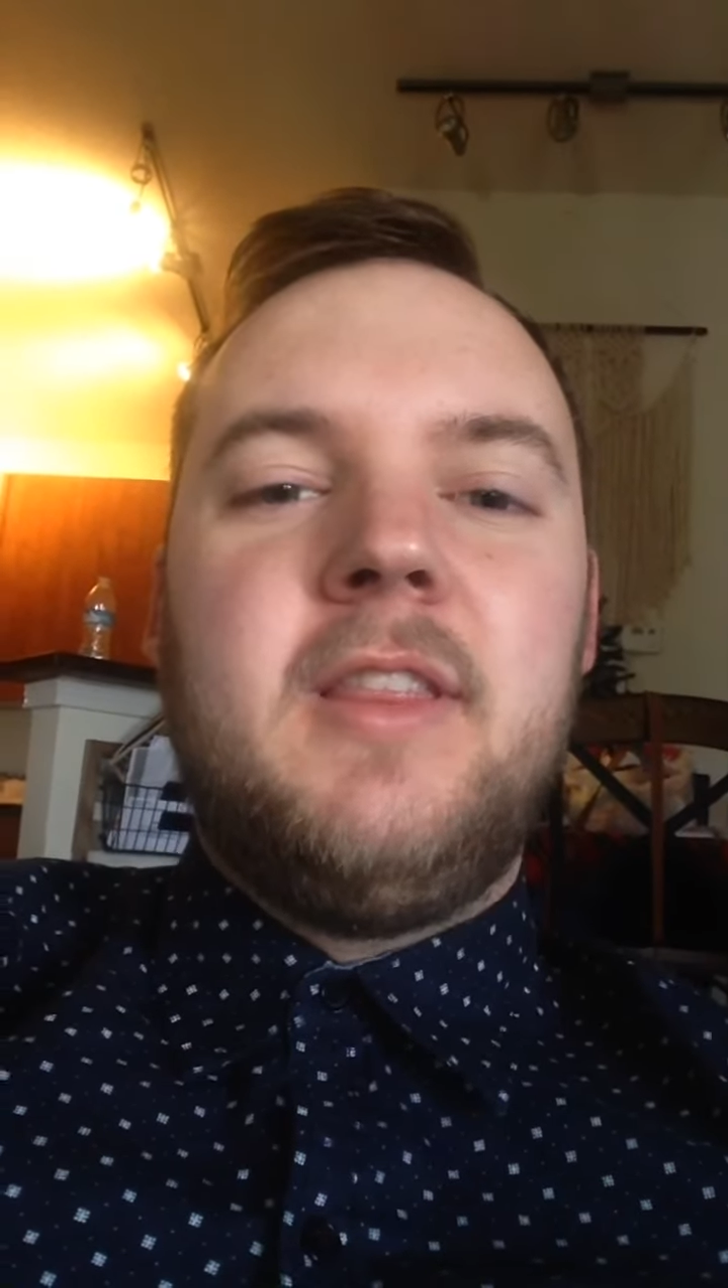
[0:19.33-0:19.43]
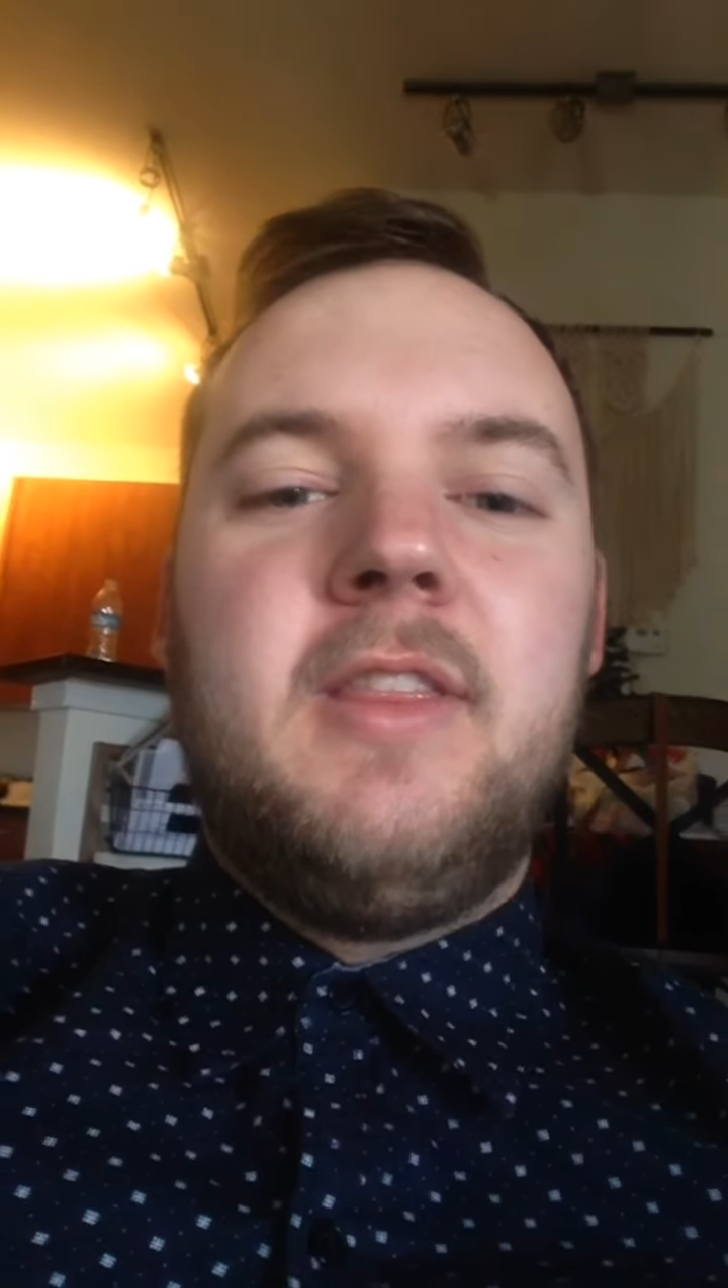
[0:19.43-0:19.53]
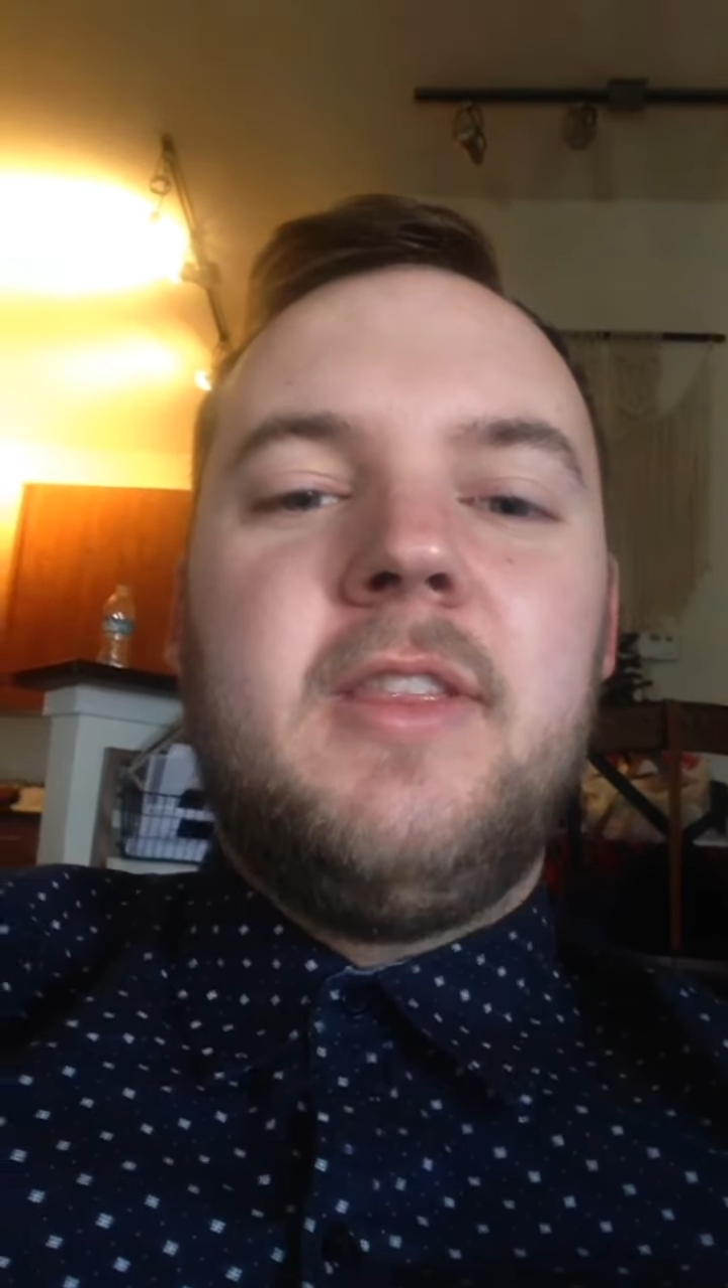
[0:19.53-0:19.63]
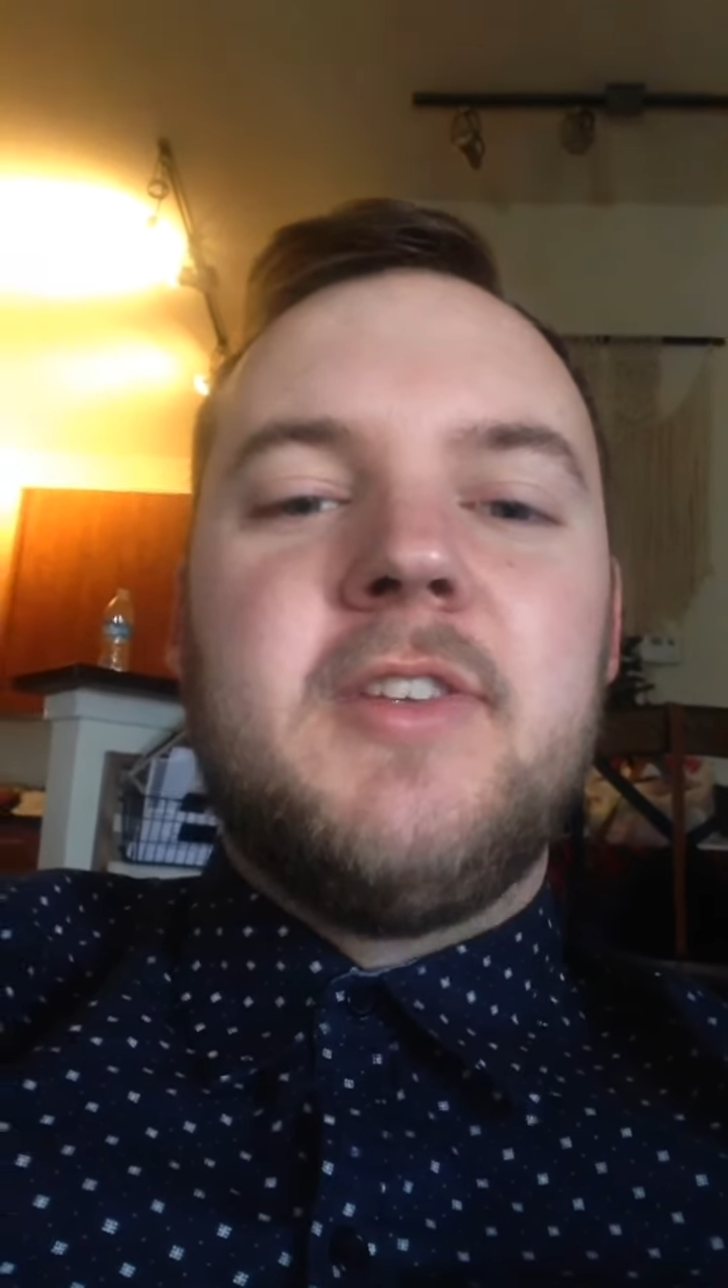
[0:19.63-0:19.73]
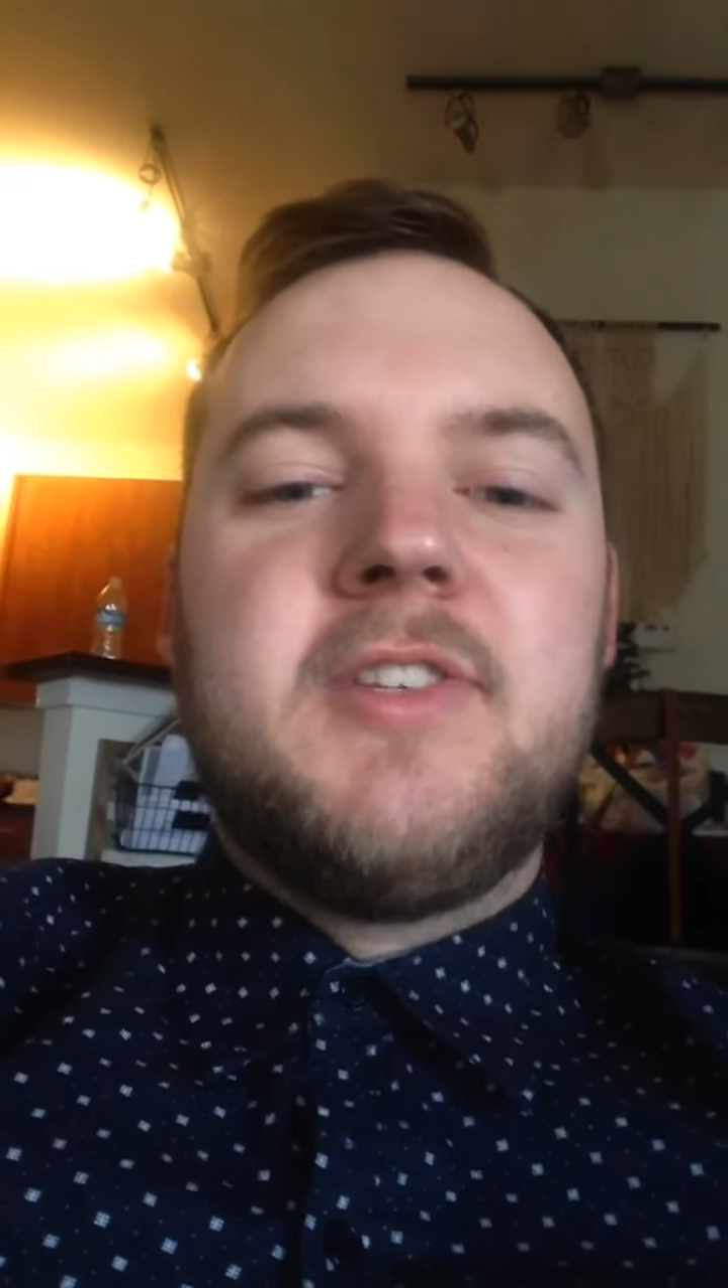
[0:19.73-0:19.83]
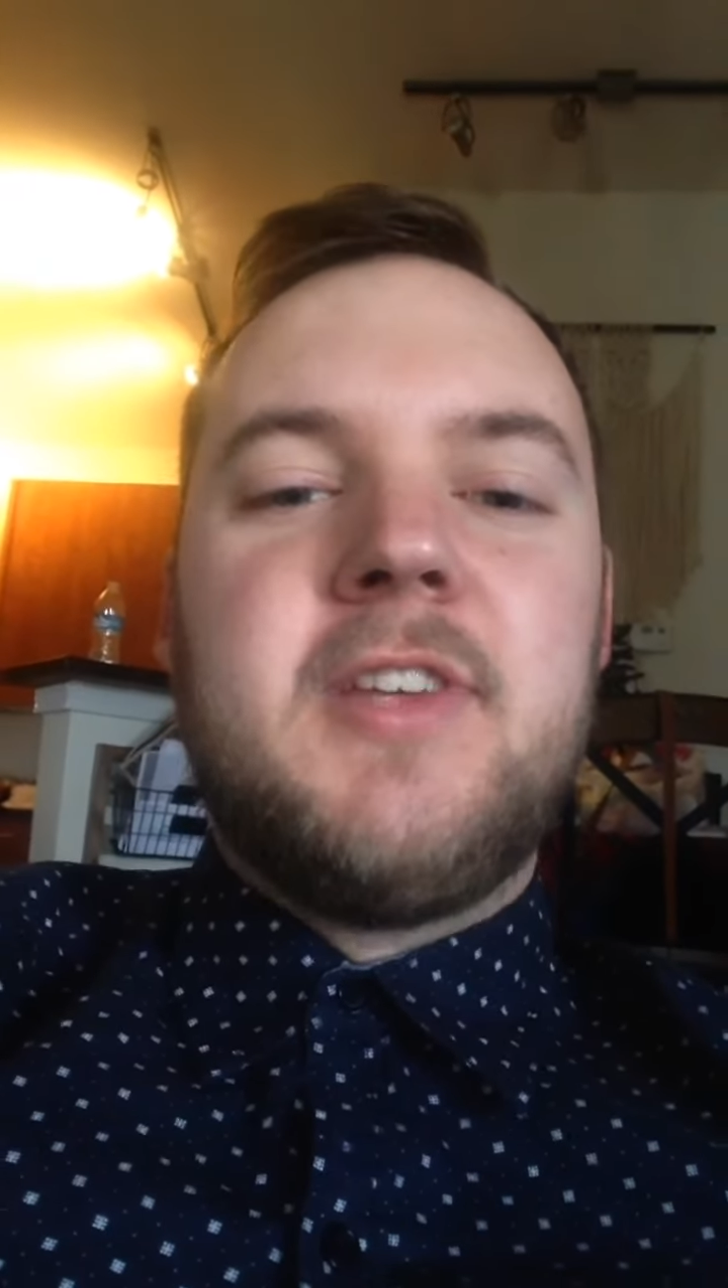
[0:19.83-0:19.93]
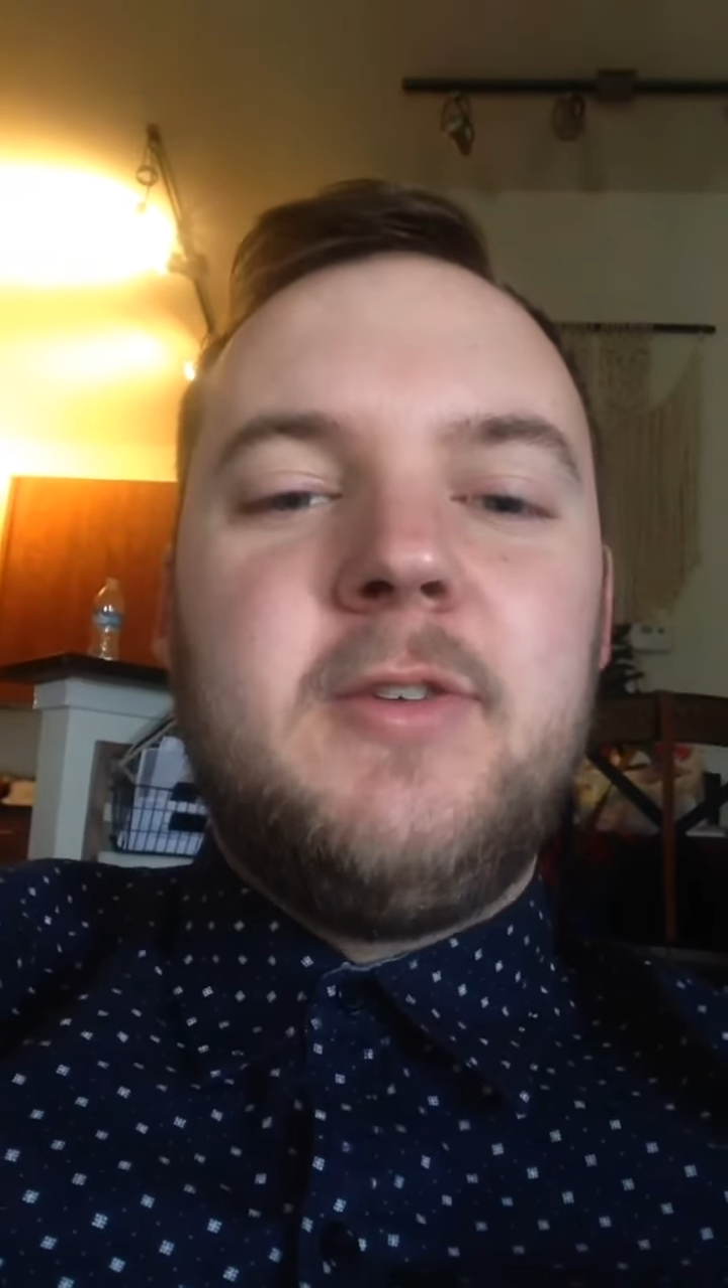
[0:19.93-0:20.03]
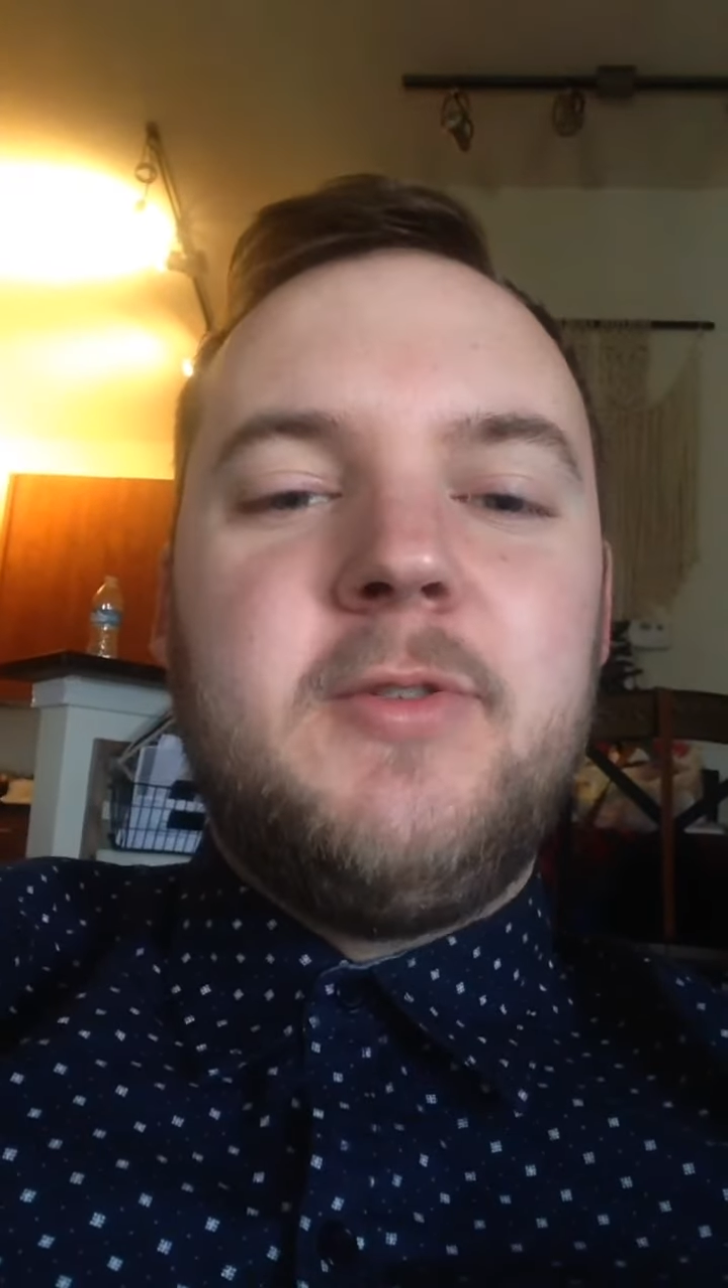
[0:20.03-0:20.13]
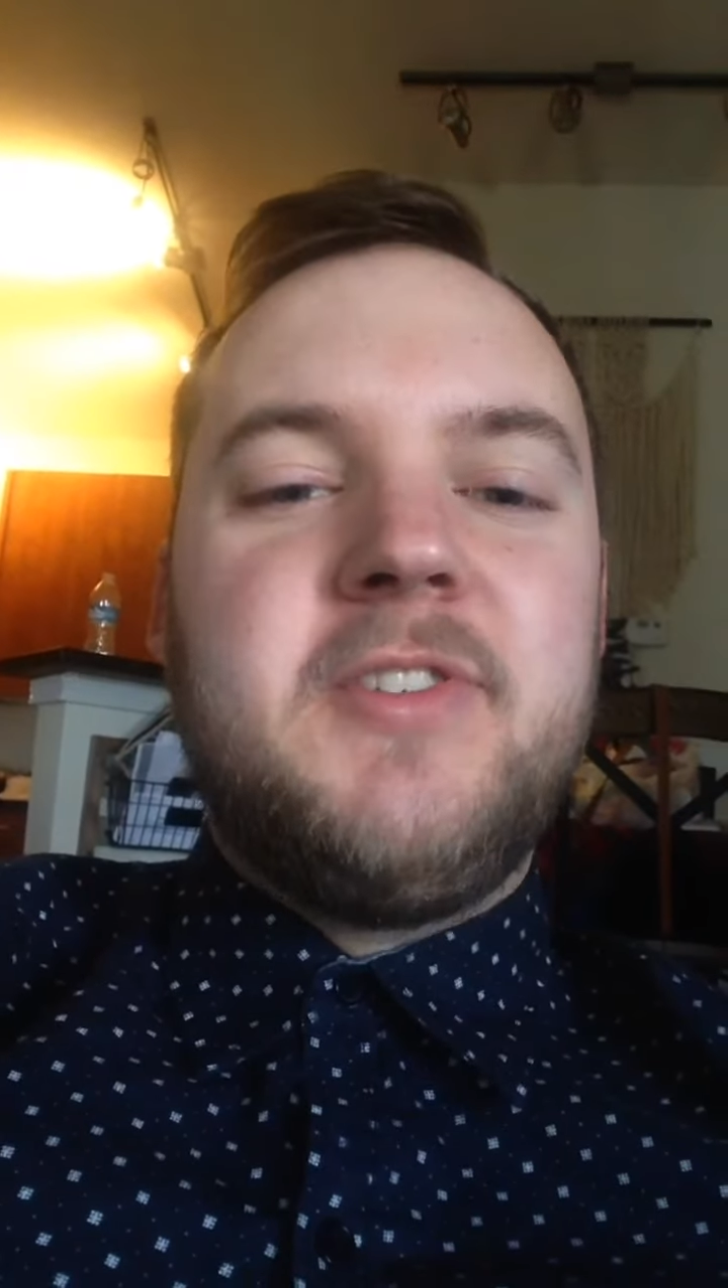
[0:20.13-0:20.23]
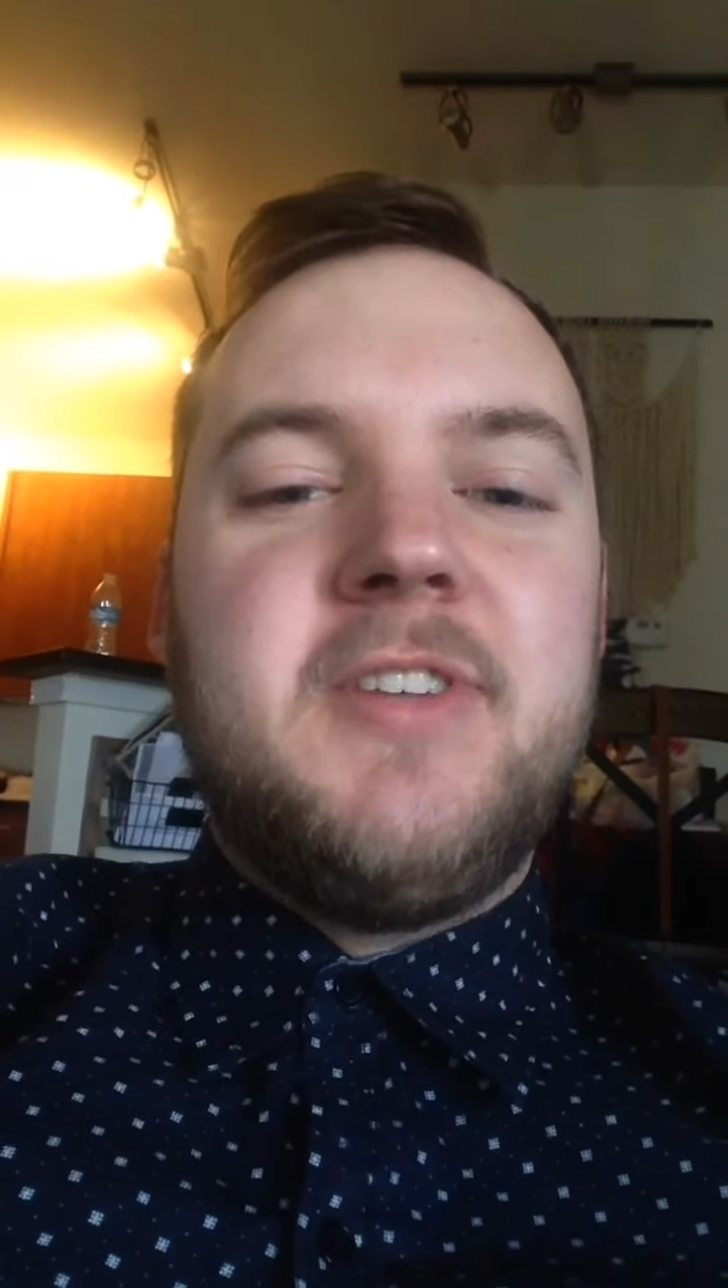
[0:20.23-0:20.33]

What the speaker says: the skills